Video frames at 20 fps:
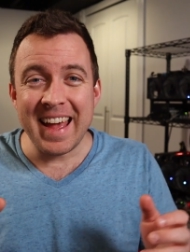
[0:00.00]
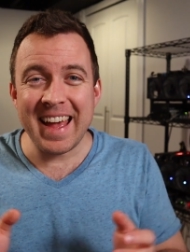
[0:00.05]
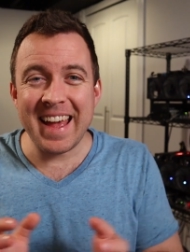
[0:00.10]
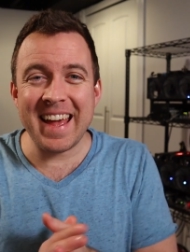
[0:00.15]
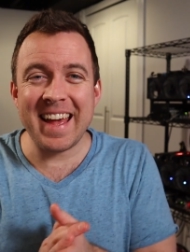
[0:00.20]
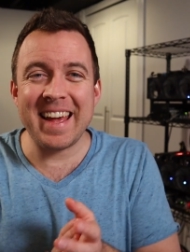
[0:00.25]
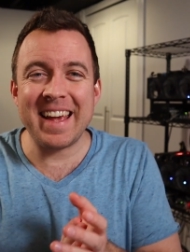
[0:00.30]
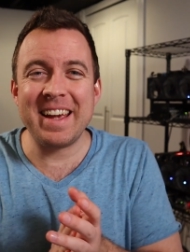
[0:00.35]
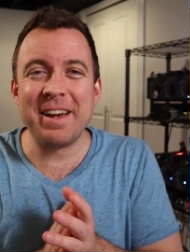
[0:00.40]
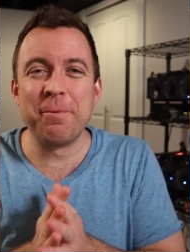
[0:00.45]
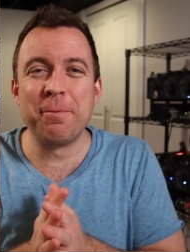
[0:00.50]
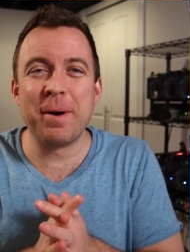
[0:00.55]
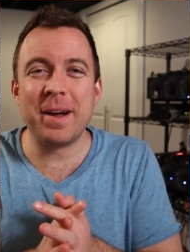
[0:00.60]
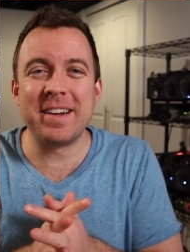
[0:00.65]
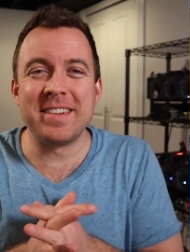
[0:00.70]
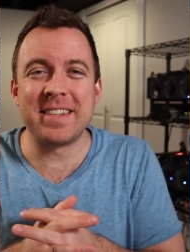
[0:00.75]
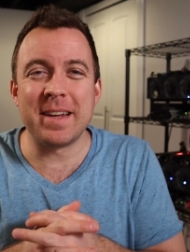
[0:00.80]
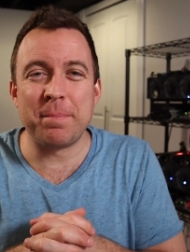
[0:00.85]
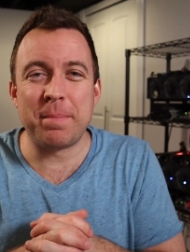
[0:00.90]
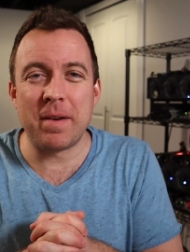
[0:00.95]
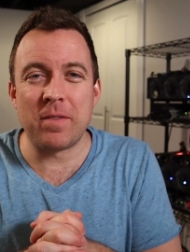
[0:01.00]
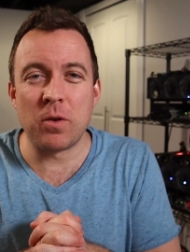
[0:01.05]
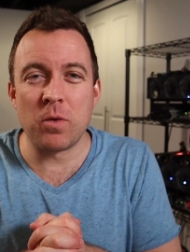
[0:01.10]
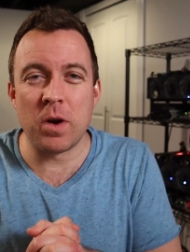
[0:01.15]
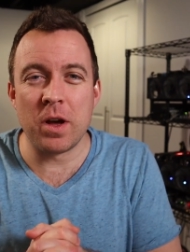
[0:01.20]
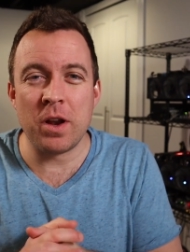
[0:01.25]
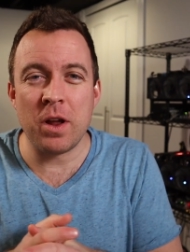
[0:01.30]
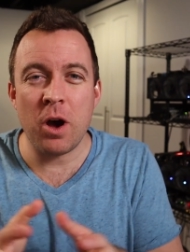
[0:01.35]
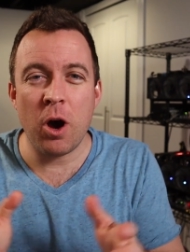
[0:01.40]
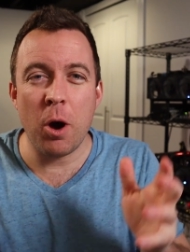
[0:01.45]
Hey, what is up,
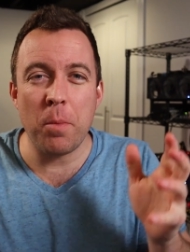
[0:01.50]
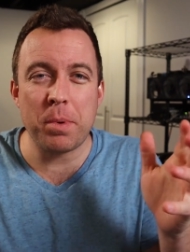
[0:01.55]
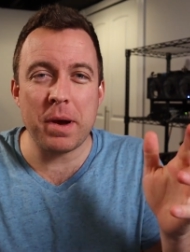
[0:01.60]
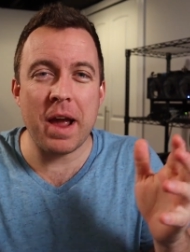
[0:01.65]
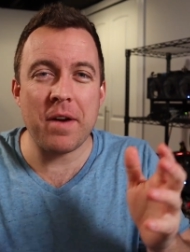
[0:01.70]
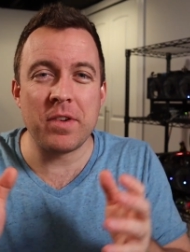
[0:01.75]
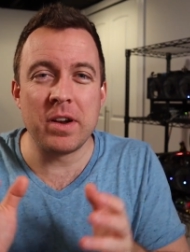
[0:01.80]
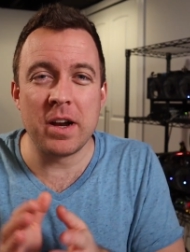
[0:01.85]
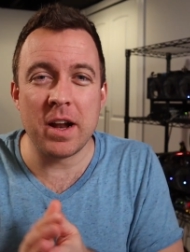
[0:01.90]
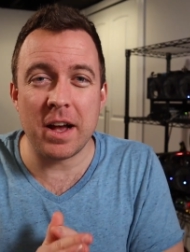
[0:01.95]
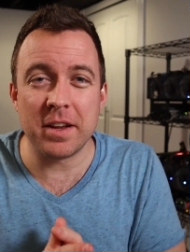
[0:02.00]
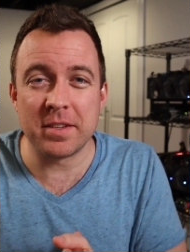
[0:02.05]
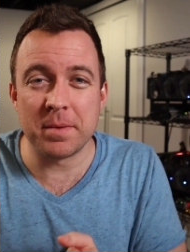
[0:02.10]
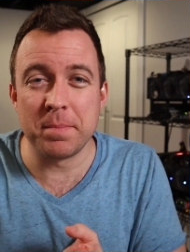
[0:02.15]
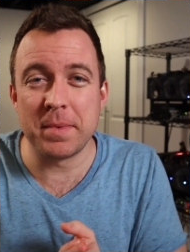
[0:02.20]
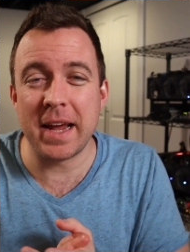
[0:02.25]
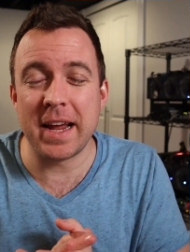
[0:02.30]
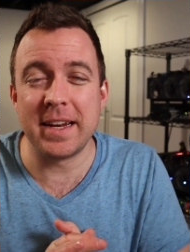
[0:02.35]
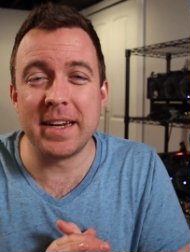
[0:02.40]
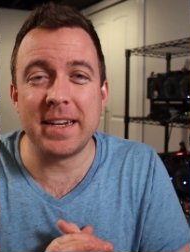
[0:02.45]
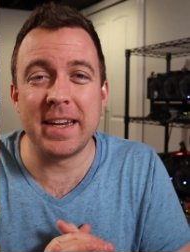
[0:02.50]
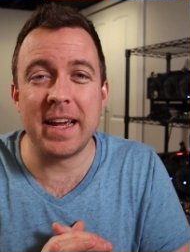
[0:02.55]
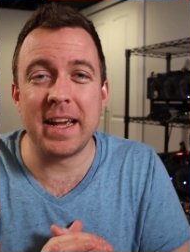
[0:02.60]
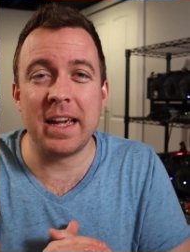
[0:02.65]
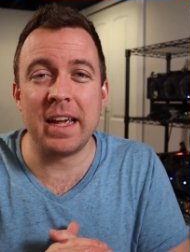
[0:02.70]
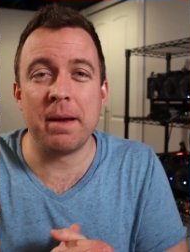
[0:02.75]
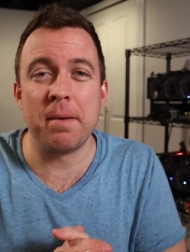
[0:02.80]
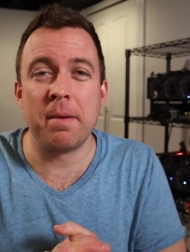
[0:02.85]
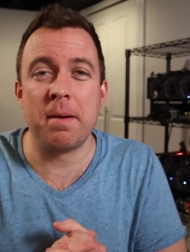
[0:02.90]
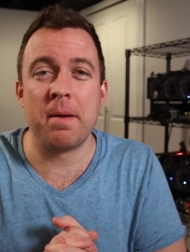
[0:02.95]
everyone? Hope you're having an awesome day
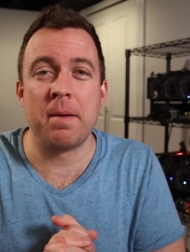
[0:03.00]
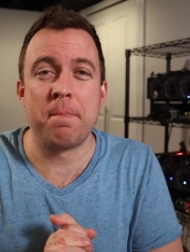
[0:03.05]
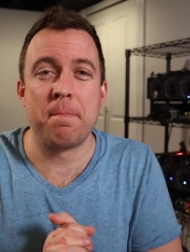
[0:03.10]
today.